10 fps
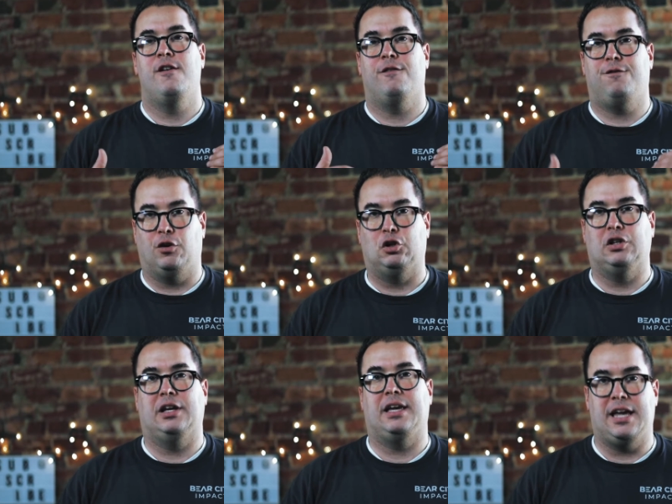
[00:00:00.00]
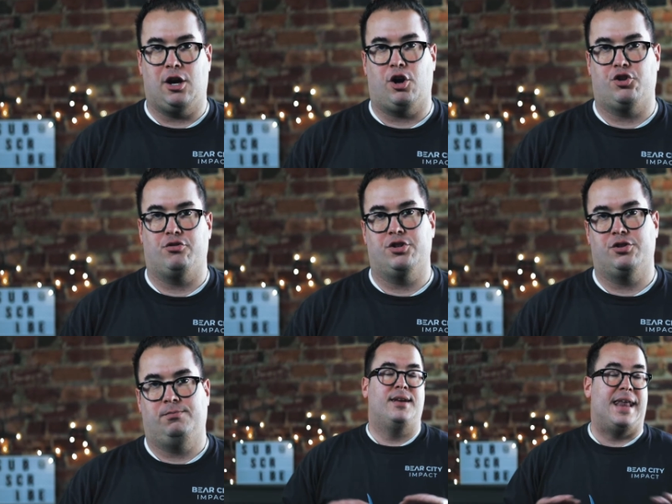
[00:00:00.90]
full ink
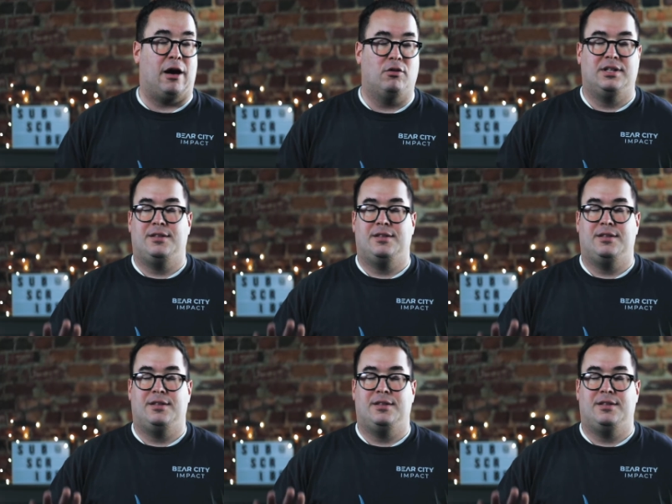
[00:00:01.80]
cartridge. Now,